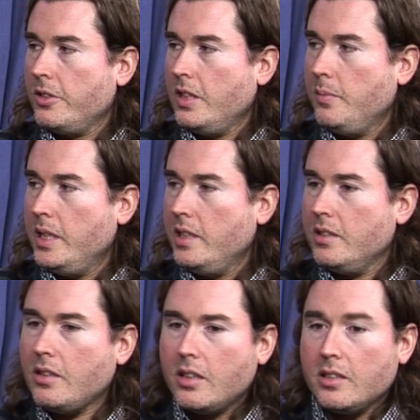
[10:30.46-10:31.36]
I
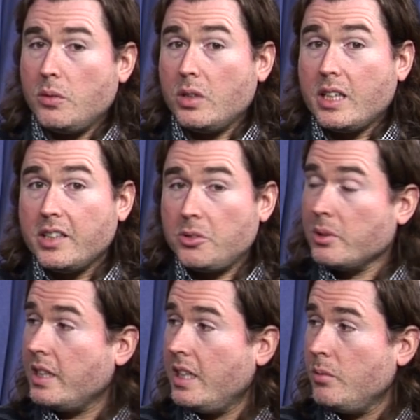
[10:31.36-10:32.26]
mean, they won
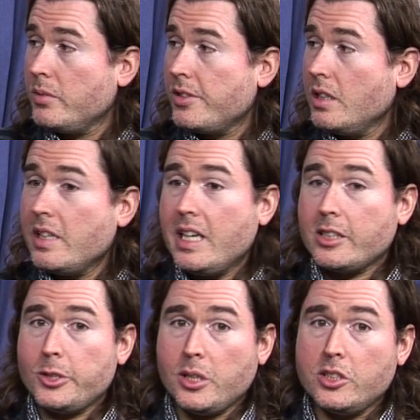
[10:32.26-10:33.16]
93 games. They
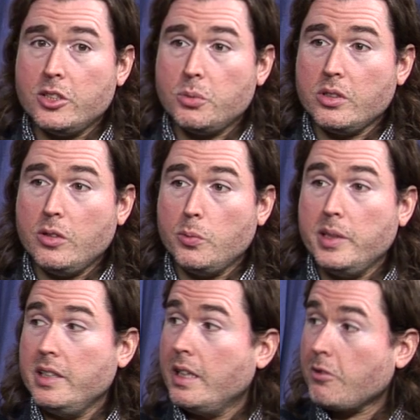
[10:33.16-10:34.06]
had stretches where they were
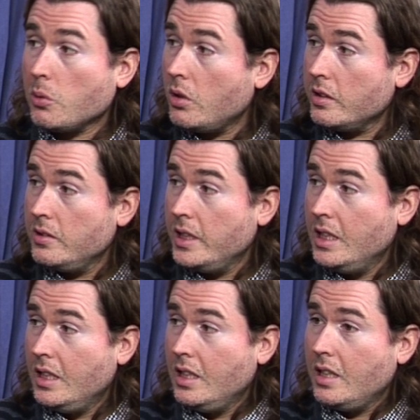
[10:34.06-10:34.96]
beating everyone.
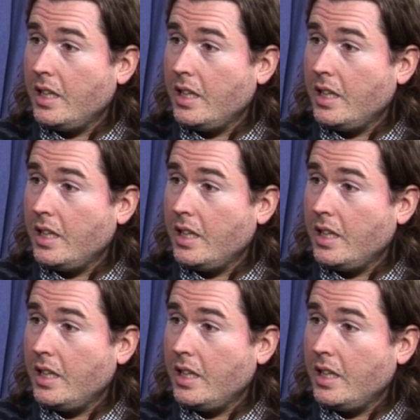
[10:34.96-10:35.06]
Mm-hmm.